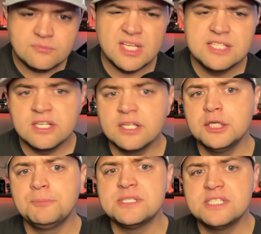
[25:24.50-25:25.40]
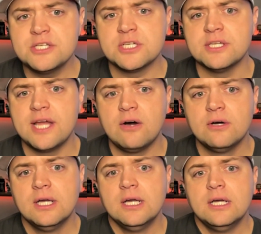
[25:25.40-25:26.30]
is in a good position.
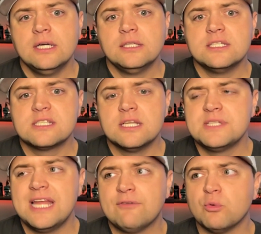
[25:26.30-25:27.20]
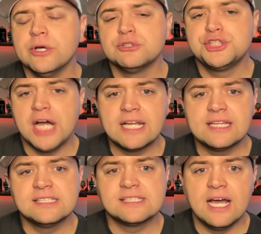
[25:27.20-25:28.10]
Now, does Clemson have a real shot
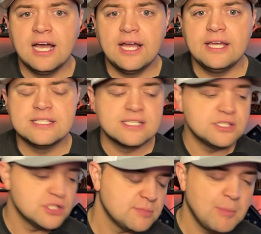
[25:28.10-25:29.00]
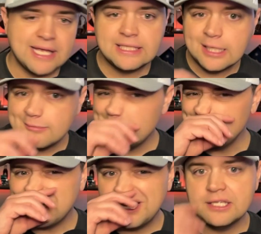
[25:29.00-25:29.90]
at this guy? Is it just Miami?